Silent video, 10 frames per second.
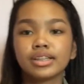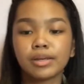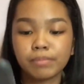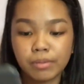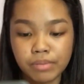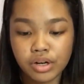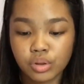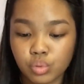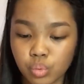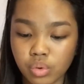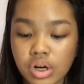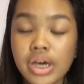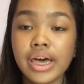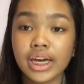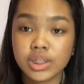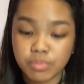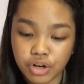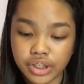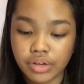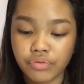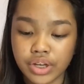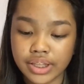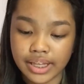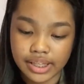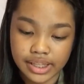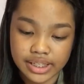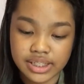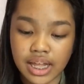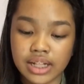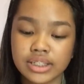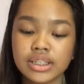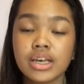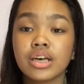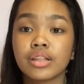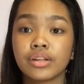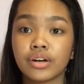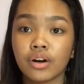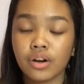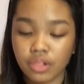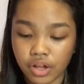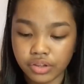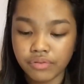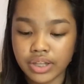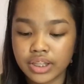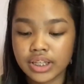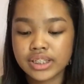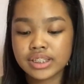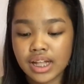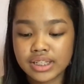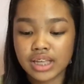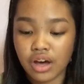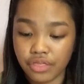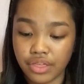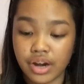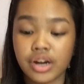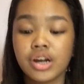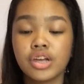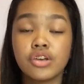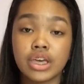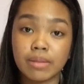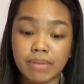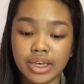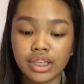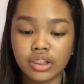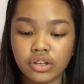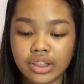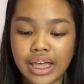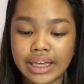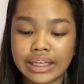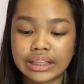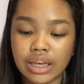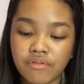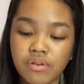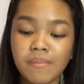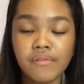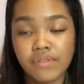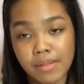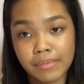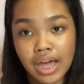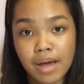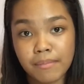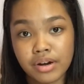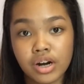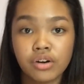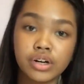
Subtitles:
Tip number 2, explore different editing styles. There are a lot of editing styles out there. You can make it look like it came from a film camera